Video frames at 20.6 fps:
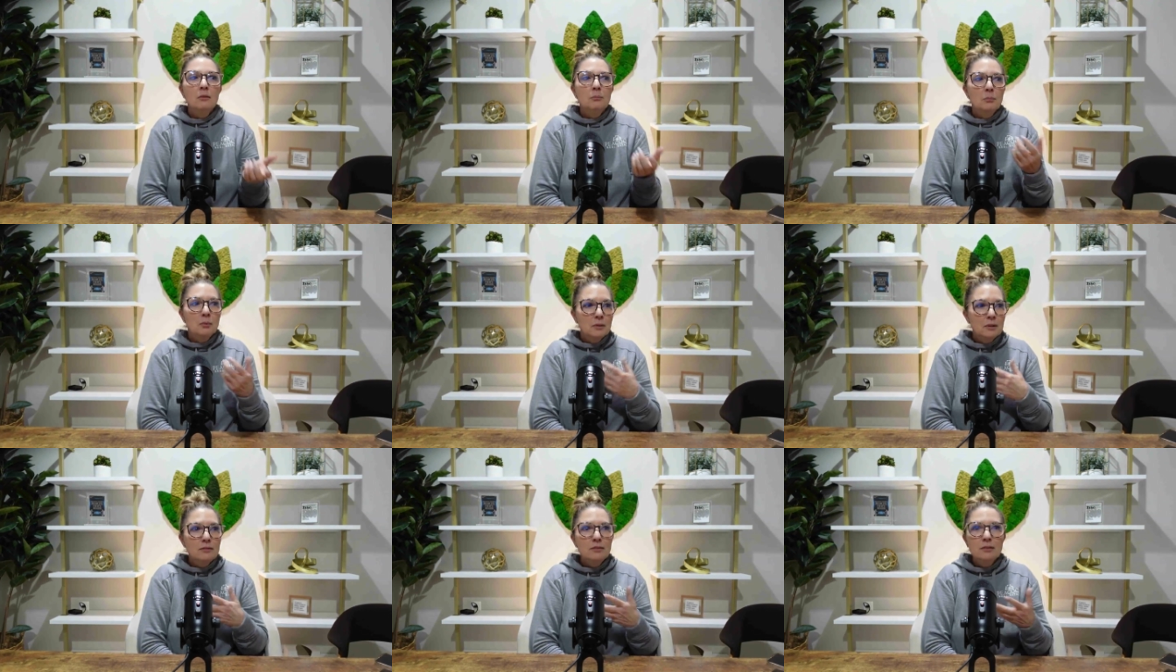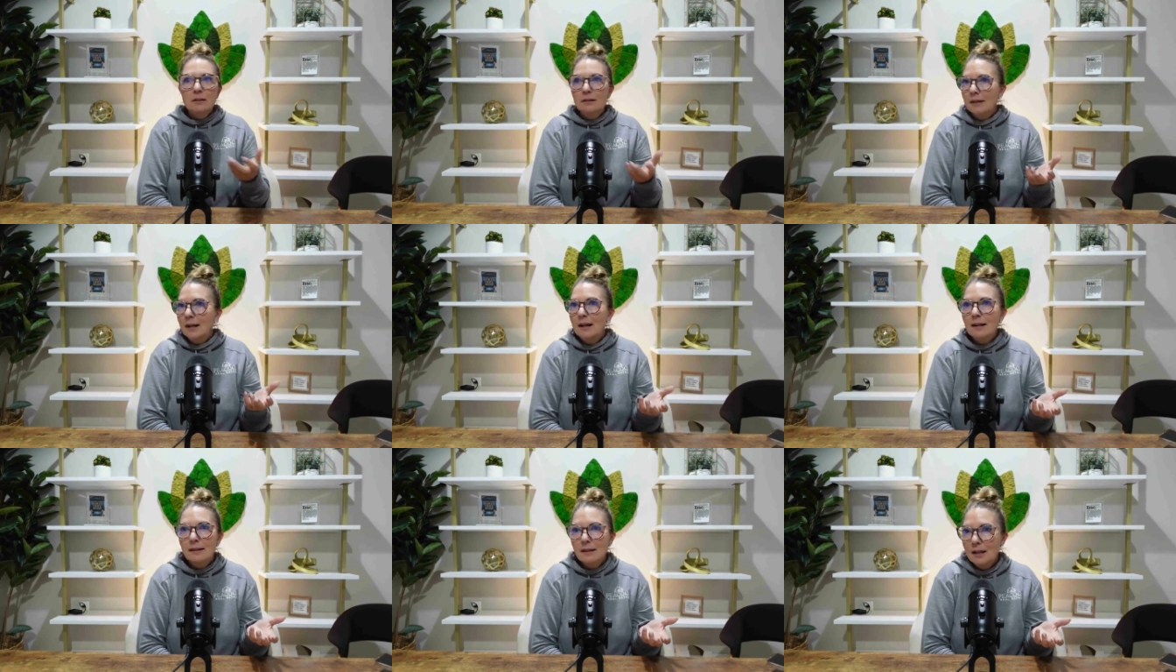Believe it or
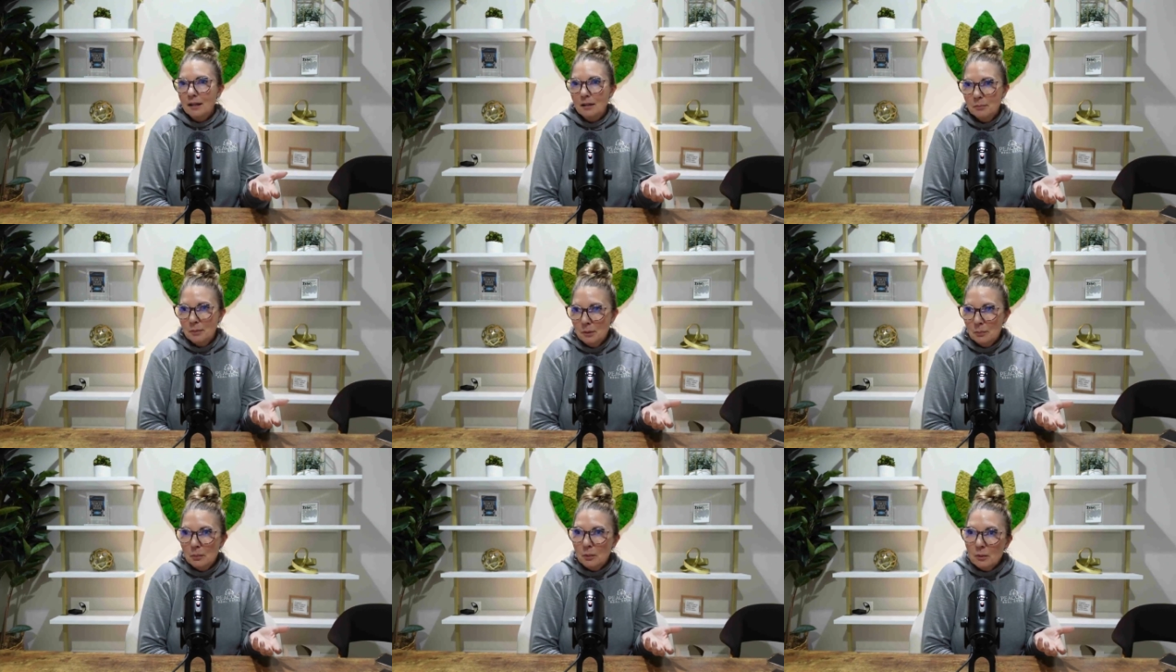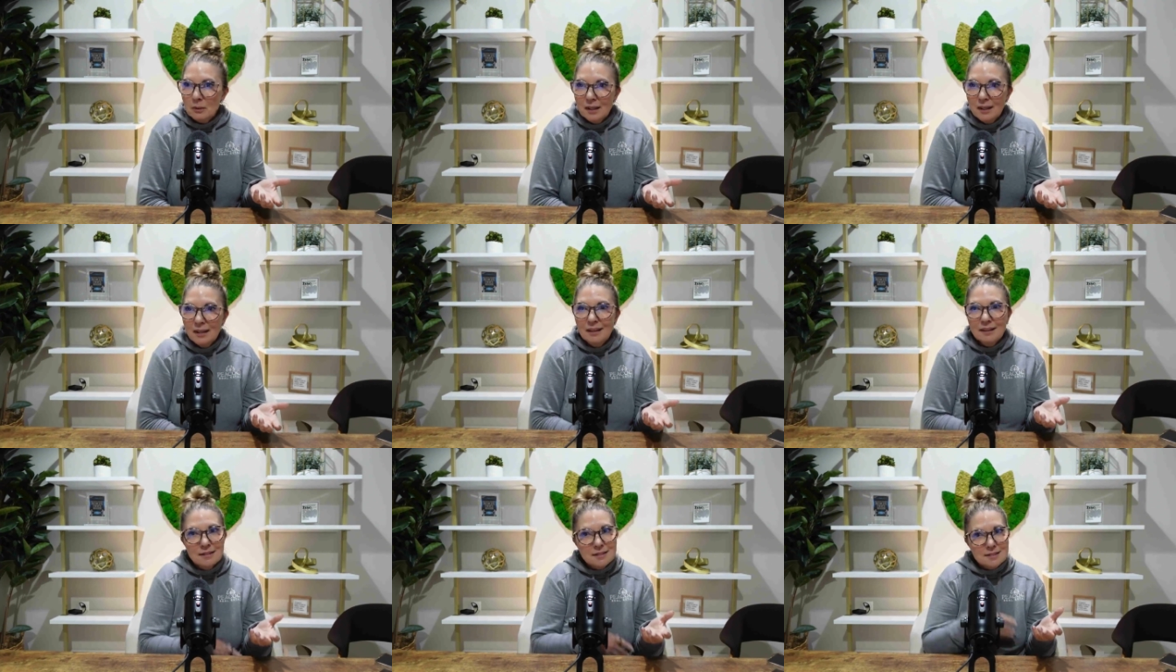not, a lot of people
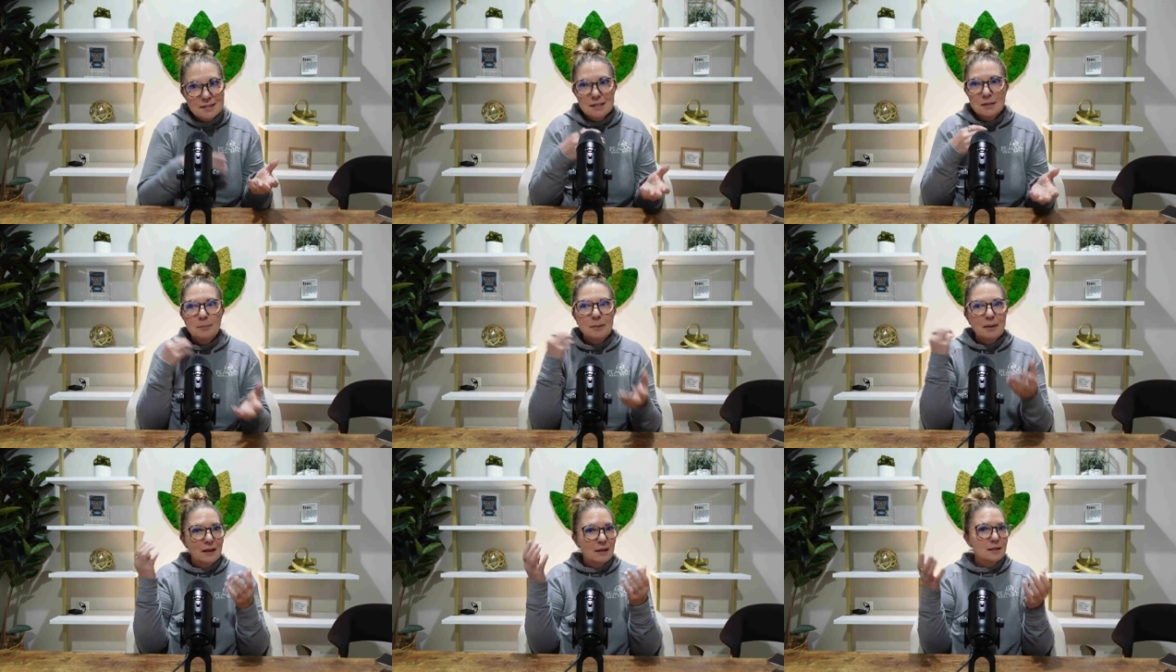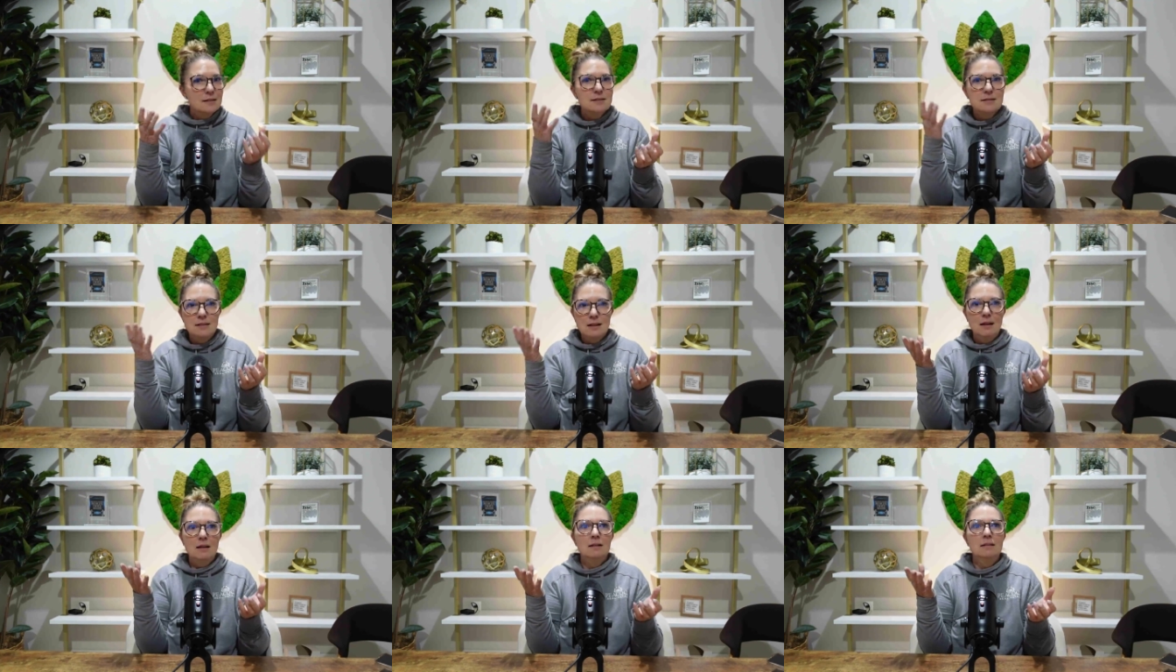can't see
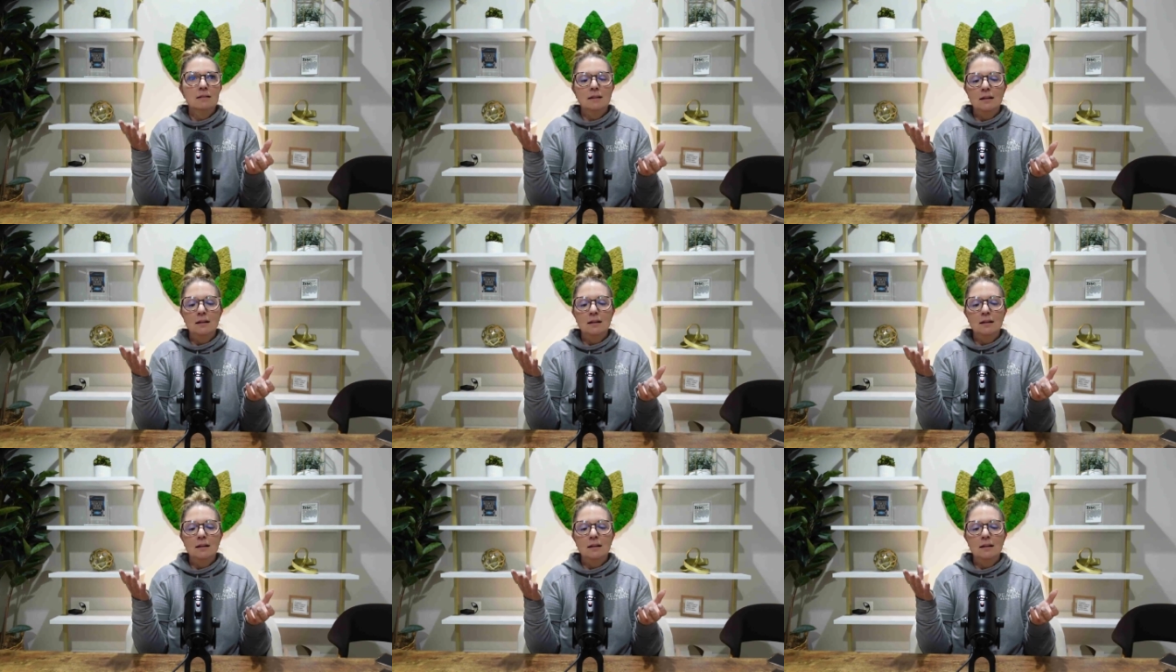past that.